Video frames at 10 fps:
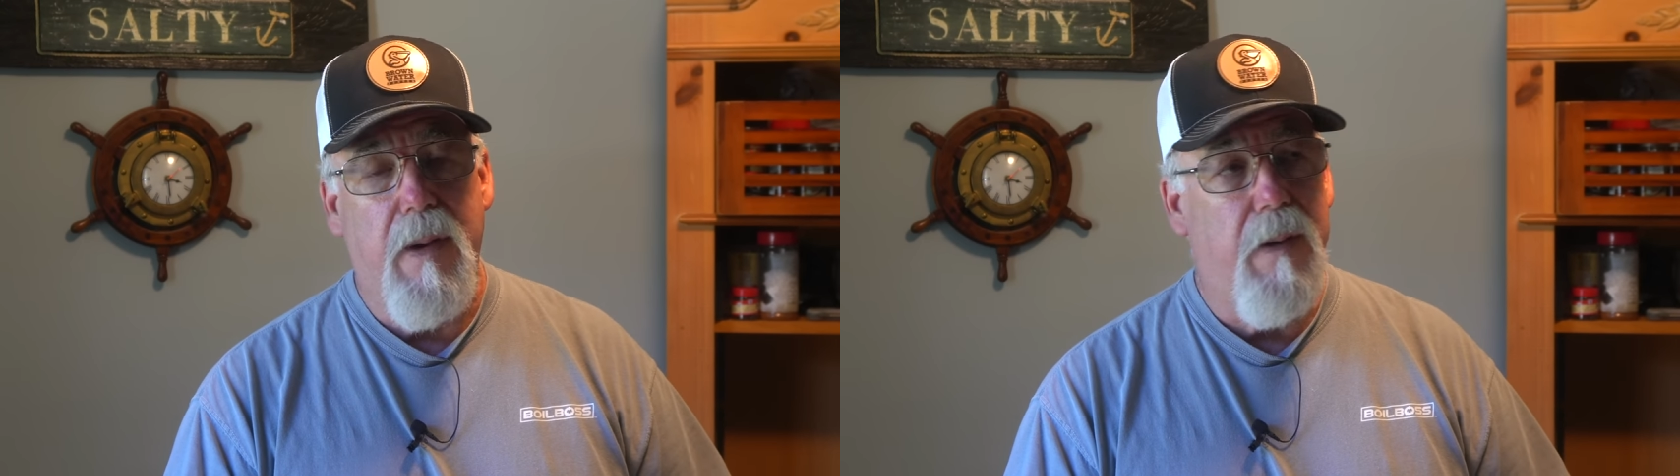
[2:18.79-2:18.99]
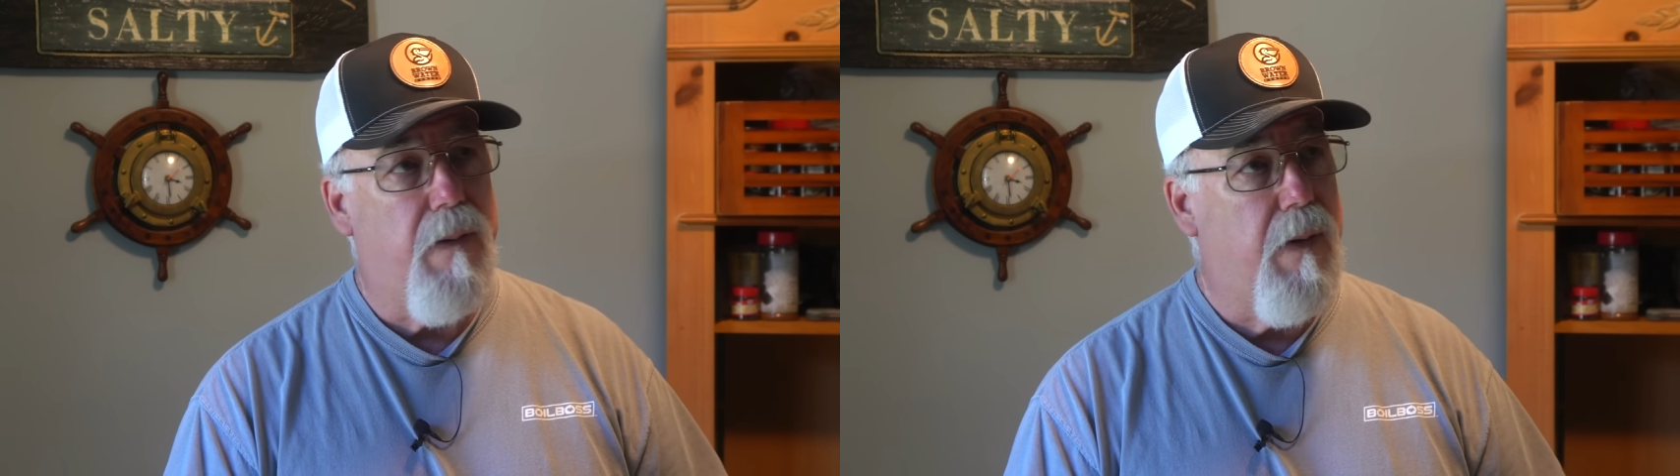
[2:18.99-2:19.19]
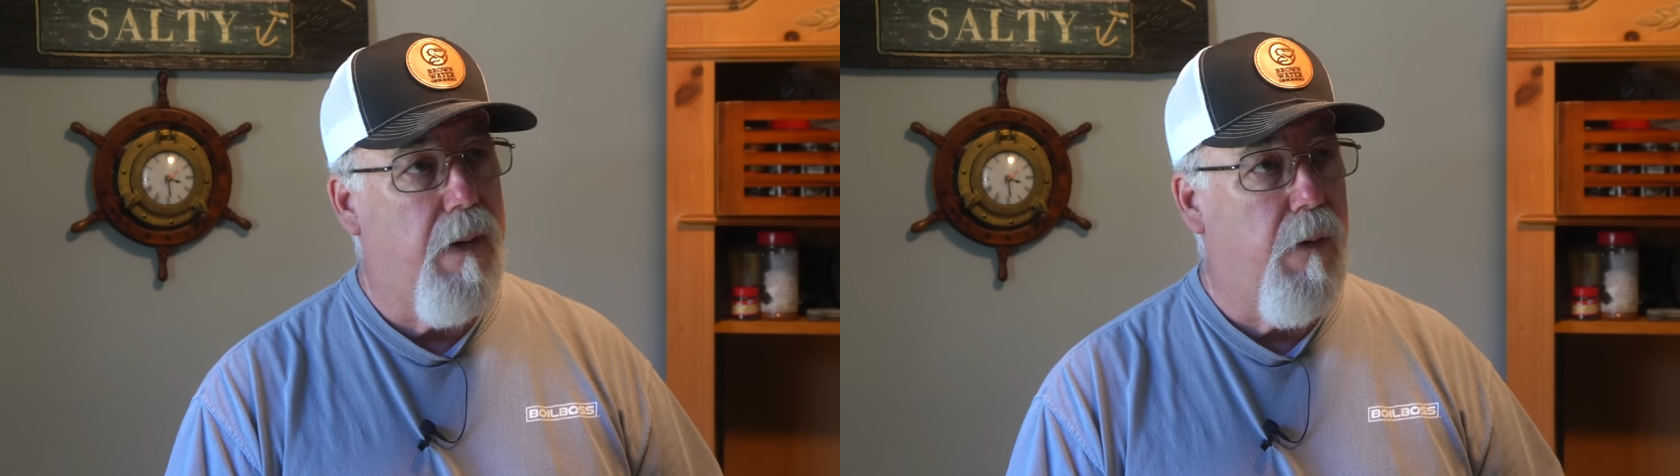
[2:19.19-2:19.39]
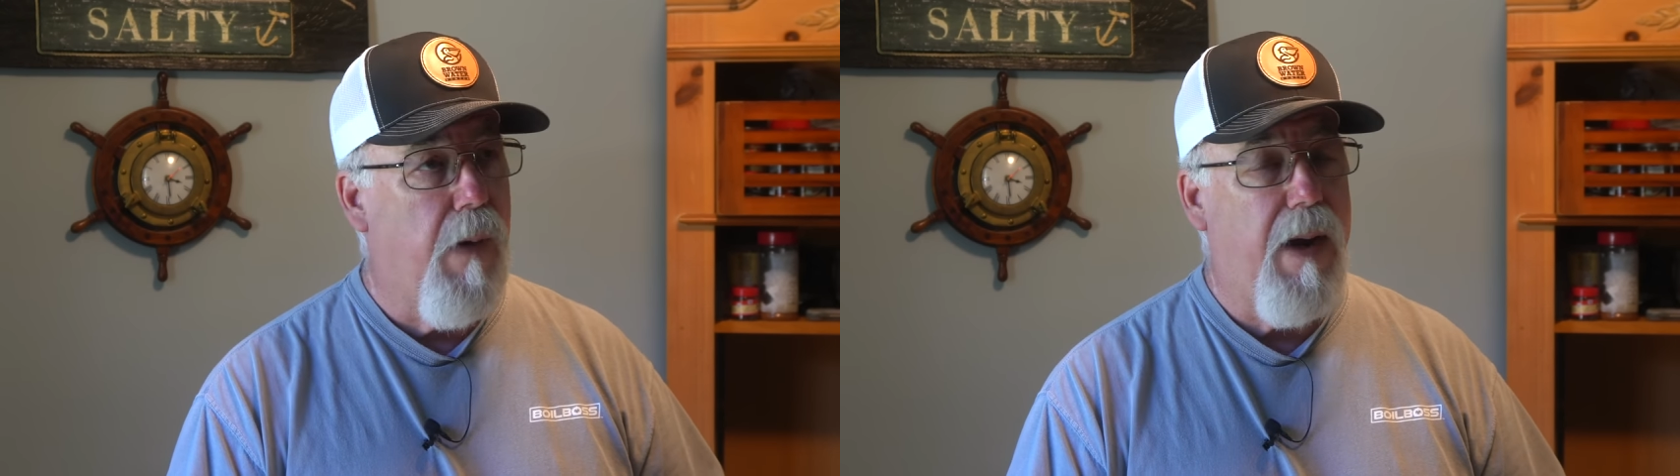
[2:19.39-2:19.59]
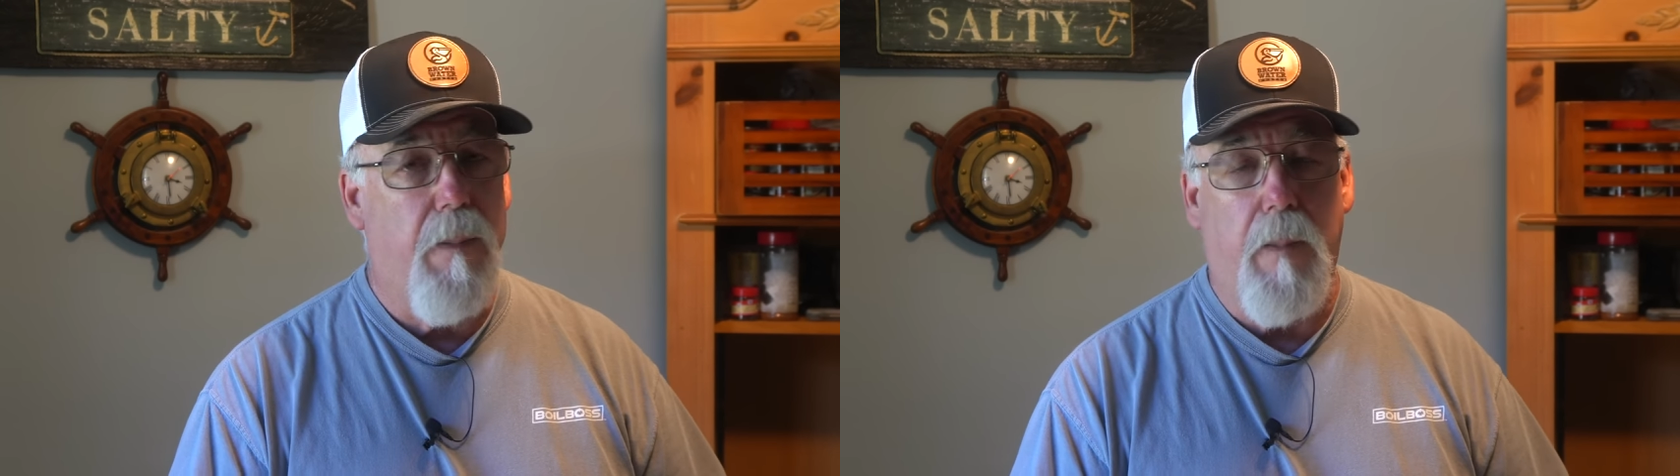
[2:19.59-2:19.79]
it's uh,
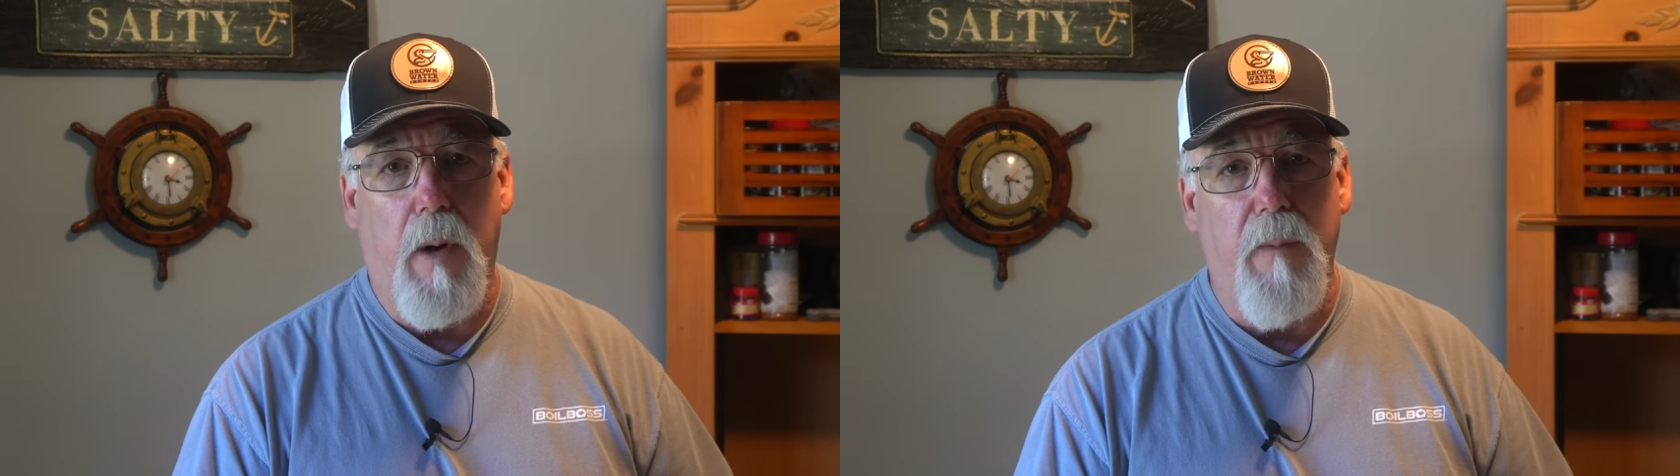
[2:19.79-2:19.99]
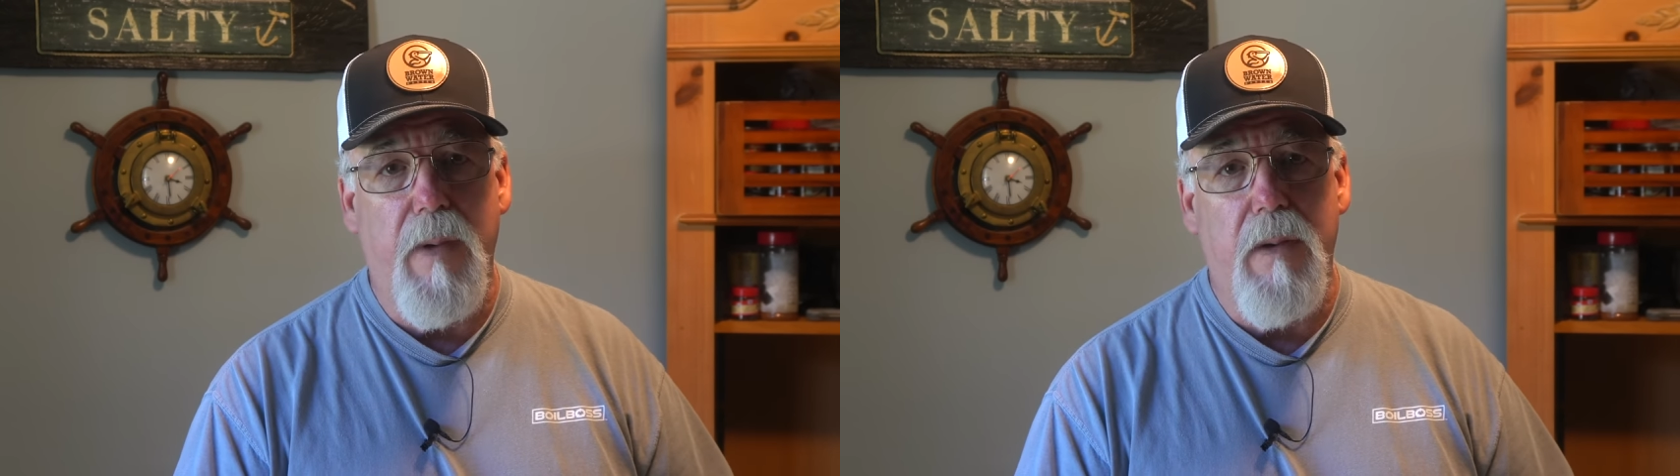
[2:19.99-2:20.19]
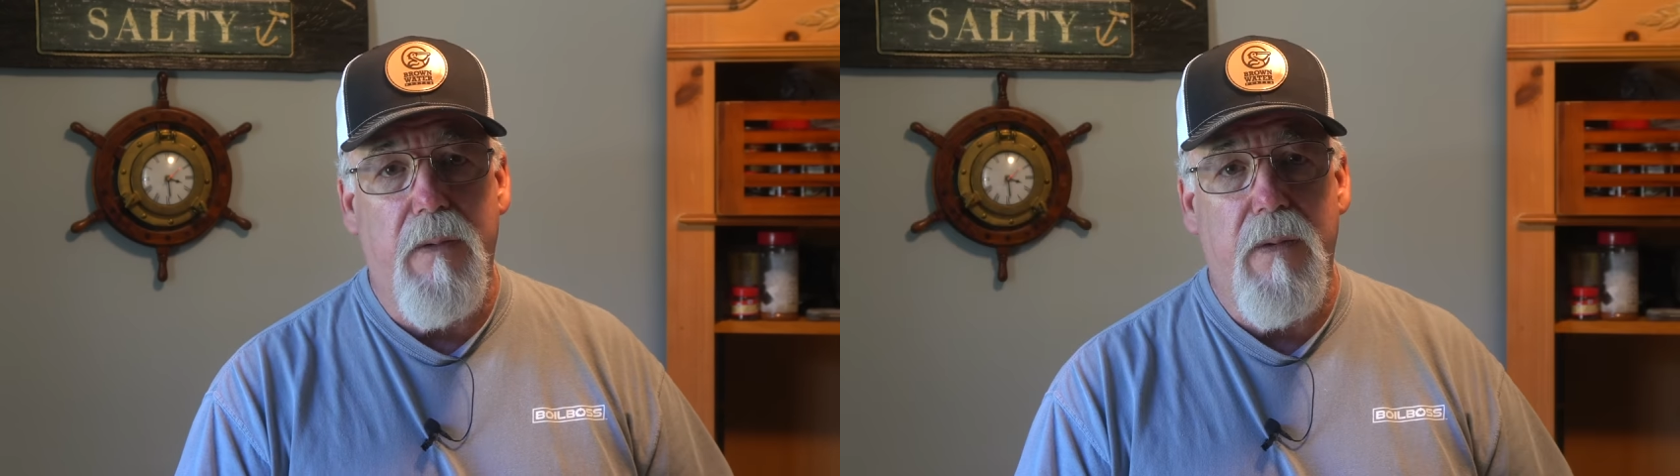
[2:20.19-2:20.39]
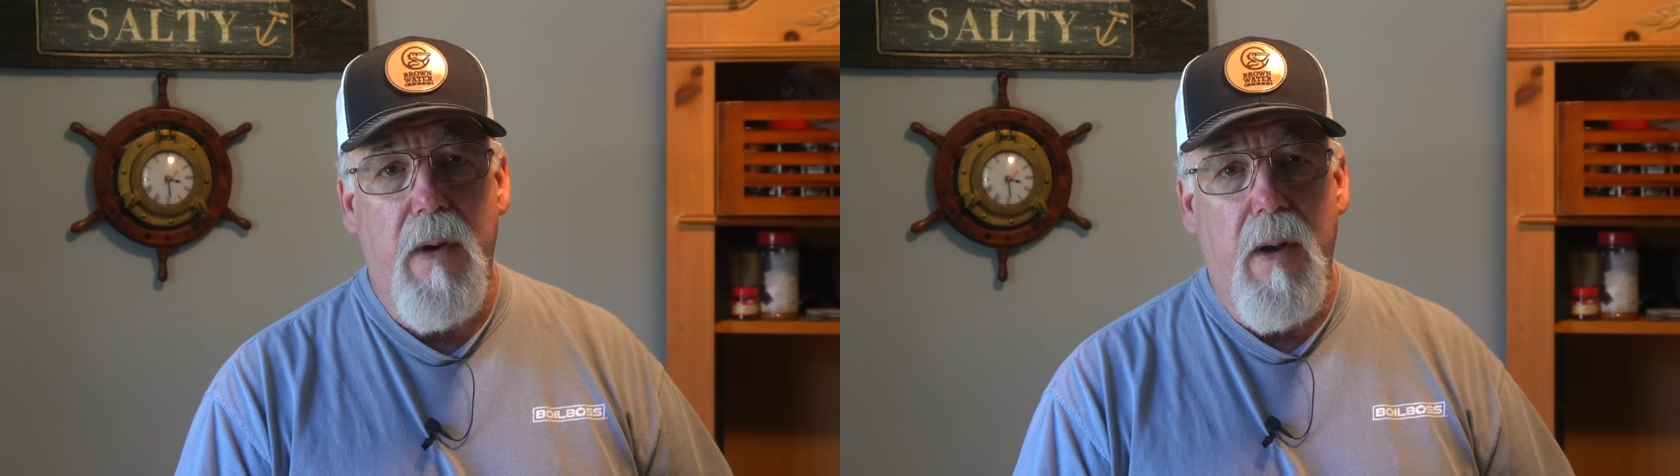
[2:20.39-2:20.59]
Greg Mervich,